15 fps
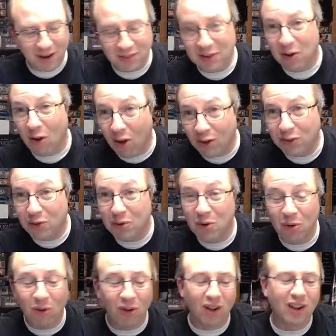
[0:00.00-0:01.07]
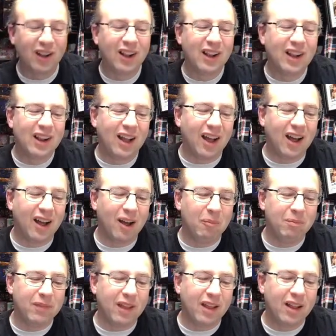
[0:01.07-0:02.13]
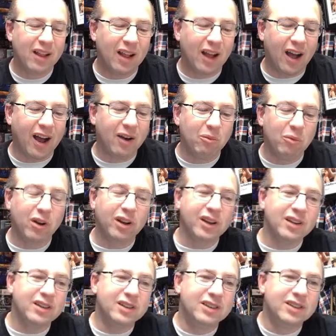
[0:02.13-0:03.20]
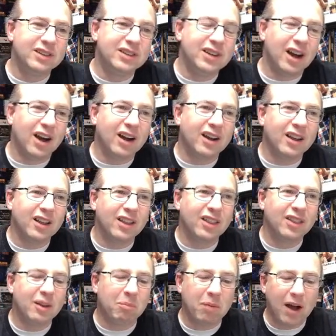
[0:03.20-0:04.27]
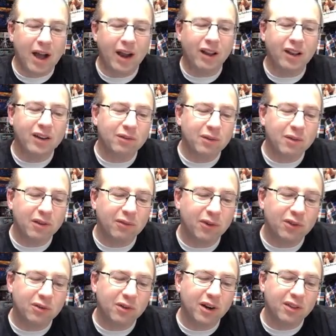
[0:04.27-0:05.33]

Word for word: They're all so cool. Um, I really dug the pilot from the first one.